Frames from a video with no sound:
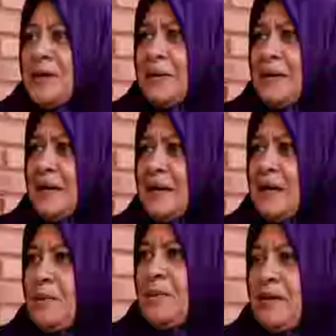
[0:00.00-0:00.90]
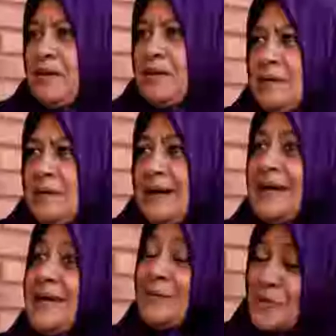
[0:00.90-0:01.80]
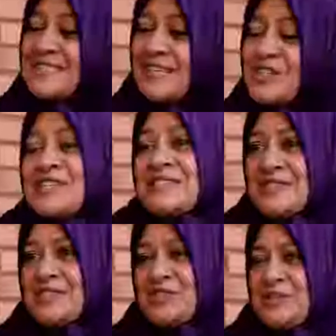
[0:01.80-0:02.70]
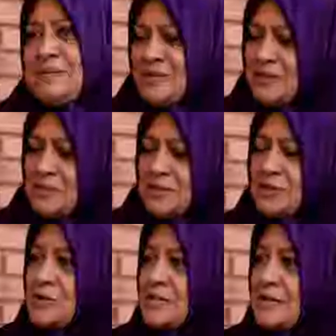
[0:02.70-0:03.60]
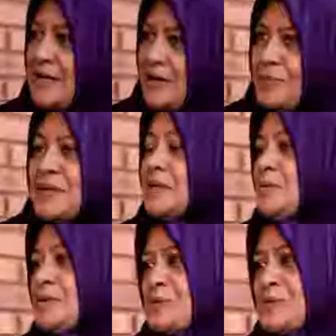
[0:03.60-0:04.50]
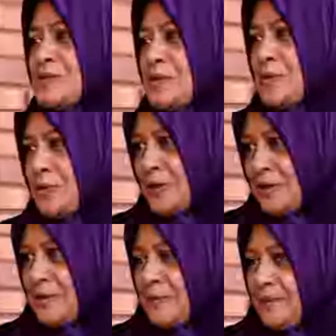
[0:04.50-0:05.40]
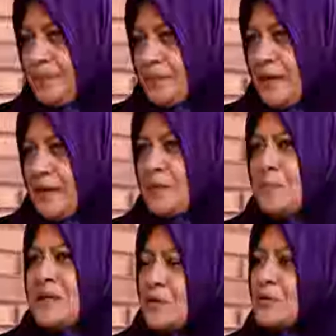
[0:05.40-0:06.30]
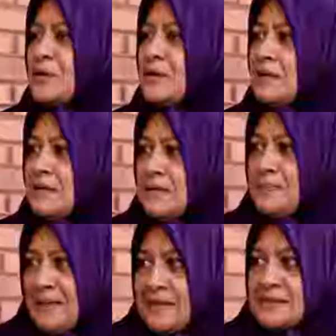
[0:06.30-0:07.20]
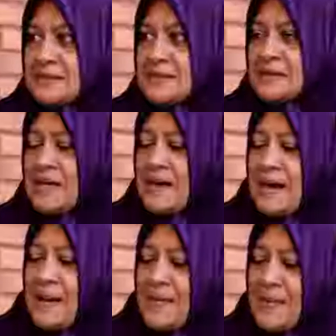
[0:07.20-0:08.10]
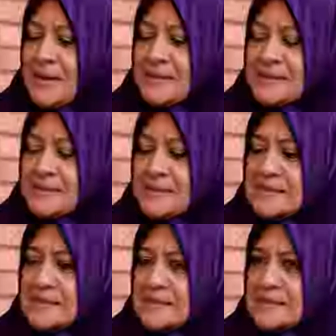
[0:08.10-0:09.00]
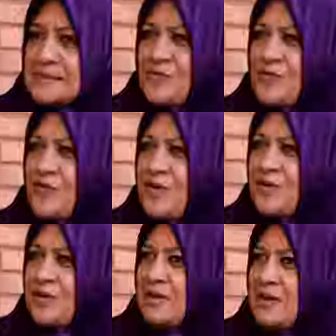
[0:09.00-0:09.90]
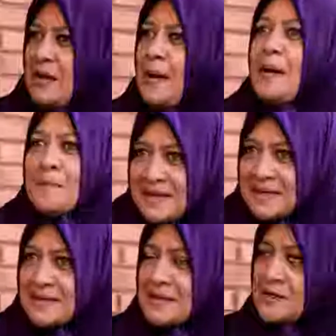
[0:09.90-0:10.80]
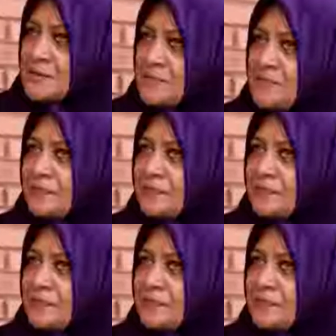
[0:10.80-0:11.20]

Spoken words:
When I came here, I was actually searching because I wanted to study Arabic and I wanted to study Quran. There were many Quran places, but very many